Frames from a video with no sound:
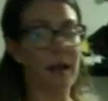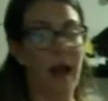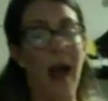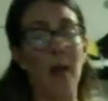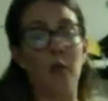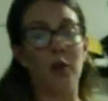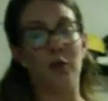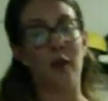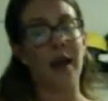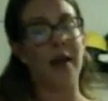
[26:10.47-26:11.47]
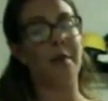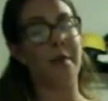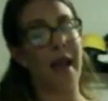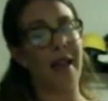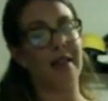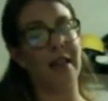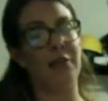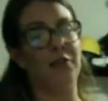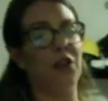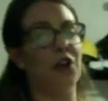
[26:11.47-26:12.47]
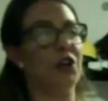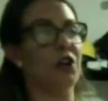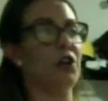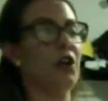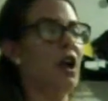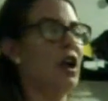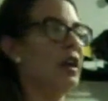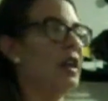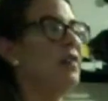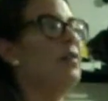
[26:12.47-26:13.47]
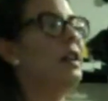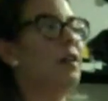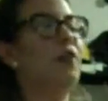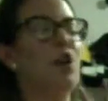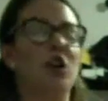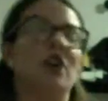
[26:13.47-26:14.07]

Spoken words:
I would recommend even if you're gonna